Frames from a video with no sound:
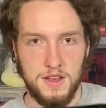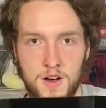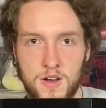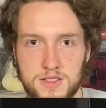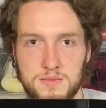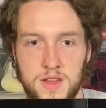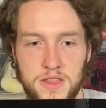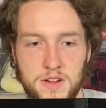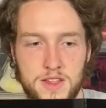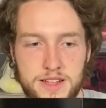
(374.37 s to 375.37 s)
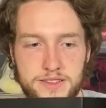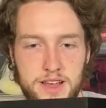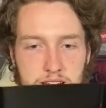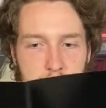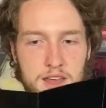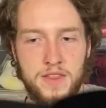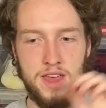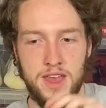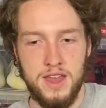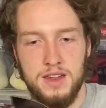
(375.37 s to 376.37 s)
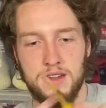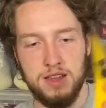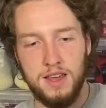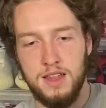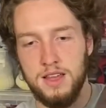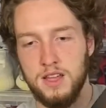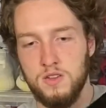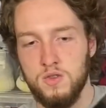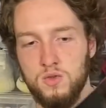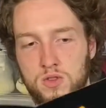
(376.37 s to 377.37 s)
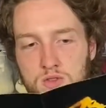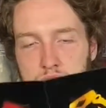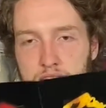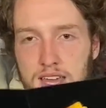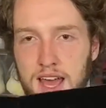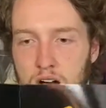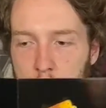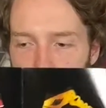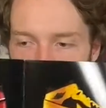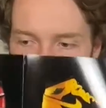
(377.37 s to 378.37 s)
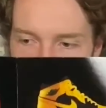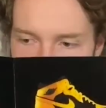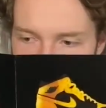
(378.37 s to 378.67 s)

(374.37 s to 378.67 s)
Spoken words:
awesome, nothing on that side. And then you get like a cool little decal on the